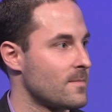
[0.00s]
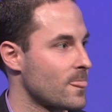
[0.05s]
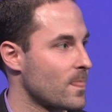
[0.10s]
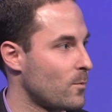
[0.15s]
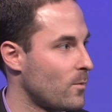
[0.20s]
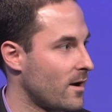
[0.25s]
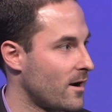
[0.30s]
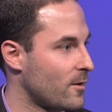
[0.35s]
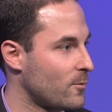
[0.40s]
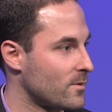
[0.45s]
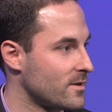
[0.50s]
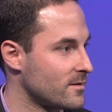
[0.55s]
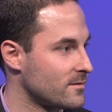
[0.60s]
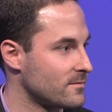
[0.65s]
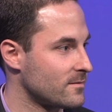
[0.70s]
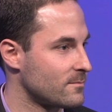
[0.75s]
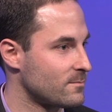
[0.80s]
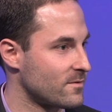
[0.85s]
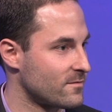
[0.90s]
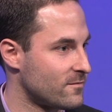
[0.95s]
where we
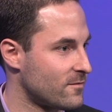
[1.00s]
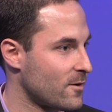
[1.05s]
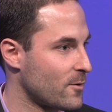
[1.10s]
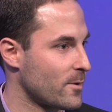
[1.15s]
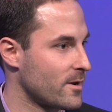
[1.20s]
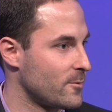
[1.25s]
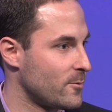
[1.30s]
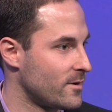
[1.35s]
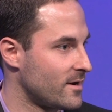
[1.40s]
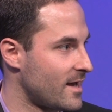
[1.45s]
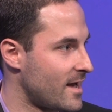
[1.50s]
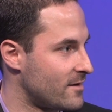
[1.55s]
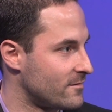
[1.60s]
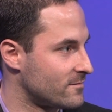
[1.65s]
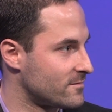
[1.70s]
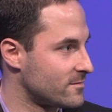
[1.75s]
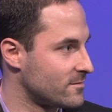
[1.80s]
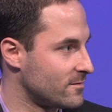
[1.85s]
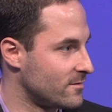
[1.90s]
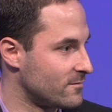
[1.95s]
before we would
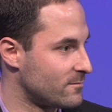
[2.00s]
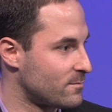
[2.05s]
have to